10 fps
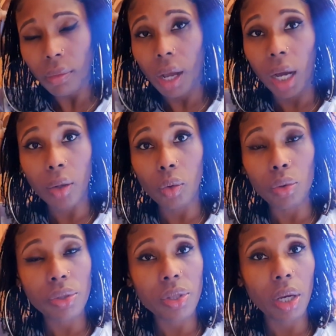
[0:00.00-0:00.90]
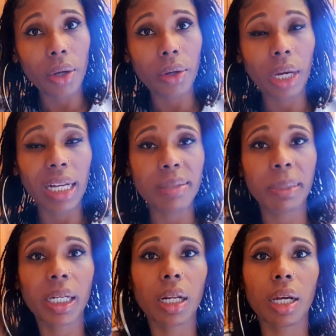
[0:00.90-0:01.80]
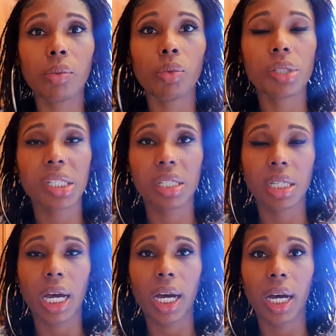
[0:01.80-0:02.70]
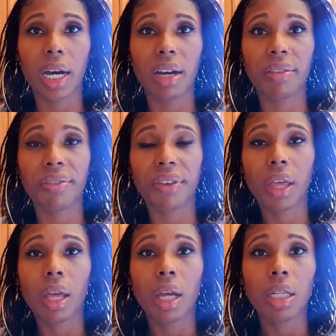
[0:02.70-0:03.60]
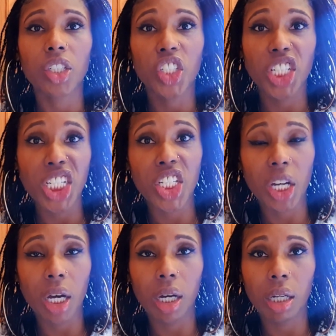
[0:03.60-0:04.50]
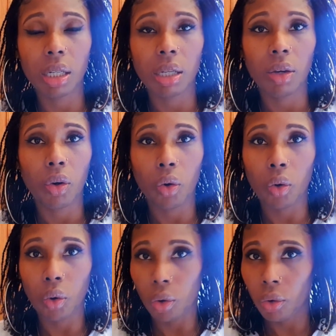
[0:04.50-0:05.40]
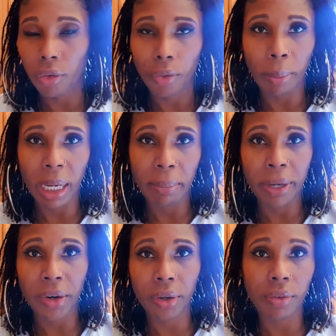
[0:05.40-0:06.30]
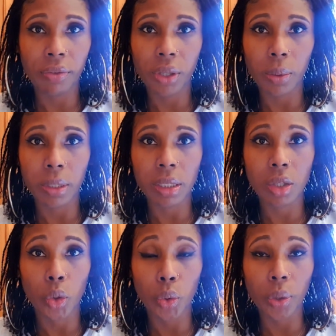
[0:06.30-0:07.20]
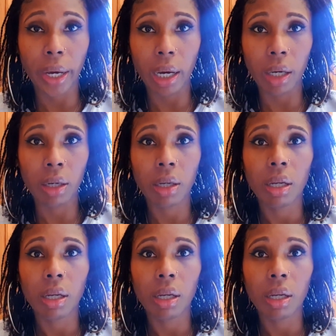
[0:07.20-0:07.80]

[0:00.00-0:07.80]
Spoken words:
I also, as my client wanted to have shisha, or for my American viewers, hookah,